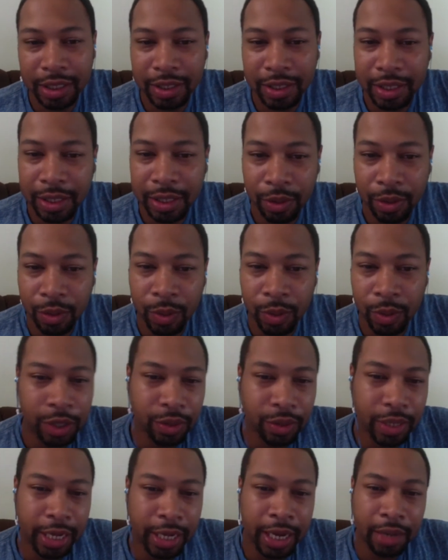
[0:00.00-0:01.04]
I said, like, well,
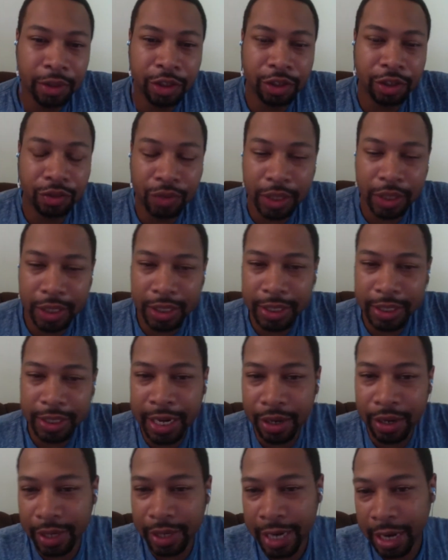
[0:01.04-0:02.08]
okay, I'll just rent this
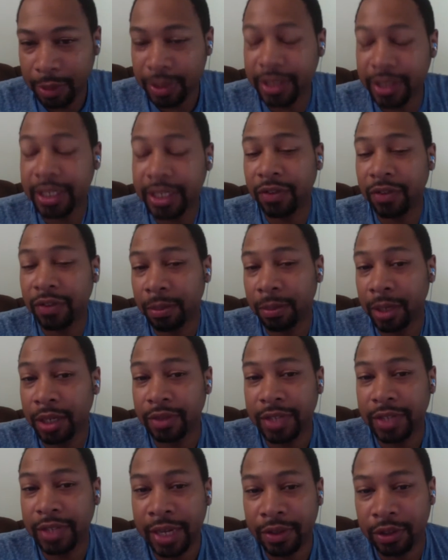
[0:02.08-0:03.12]
out, and that was seven
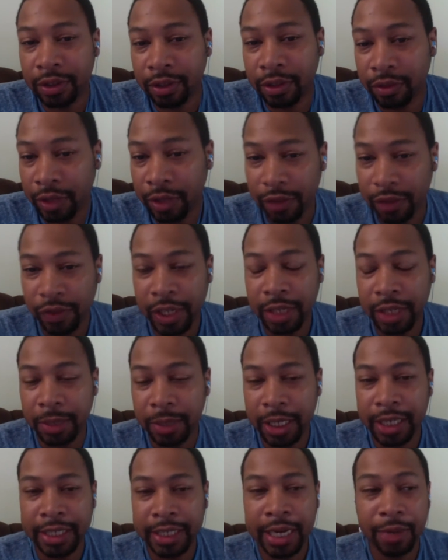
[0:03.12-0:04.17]
months after renovating
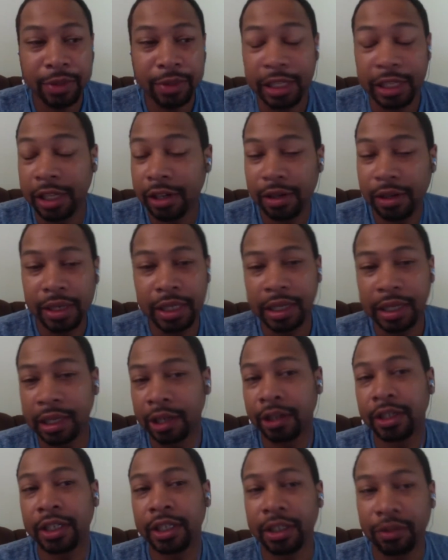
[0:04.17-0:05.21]
because I was literally
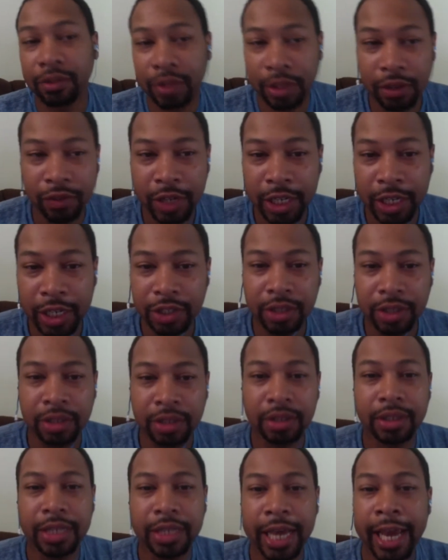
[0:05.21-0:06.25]
learning
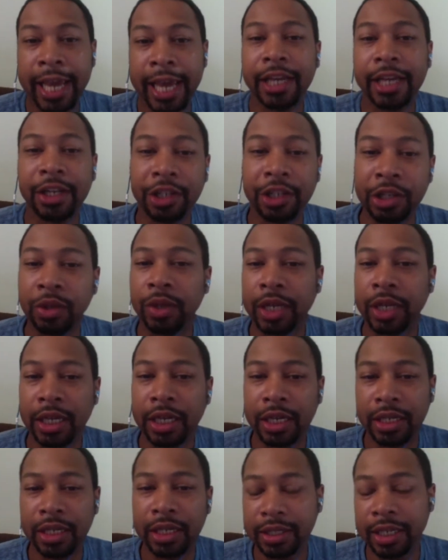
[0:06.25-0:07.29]
renovations and mm-hmm. doing it
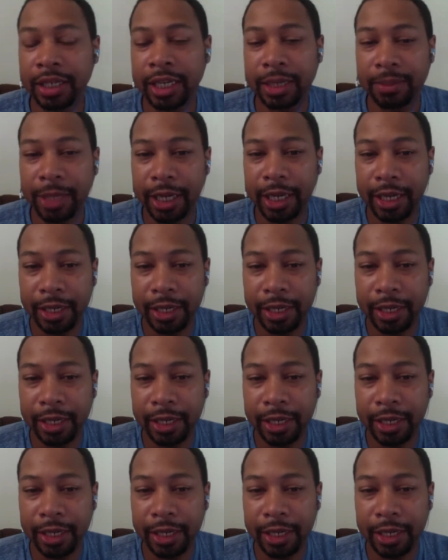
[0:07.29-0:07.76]
at the same time.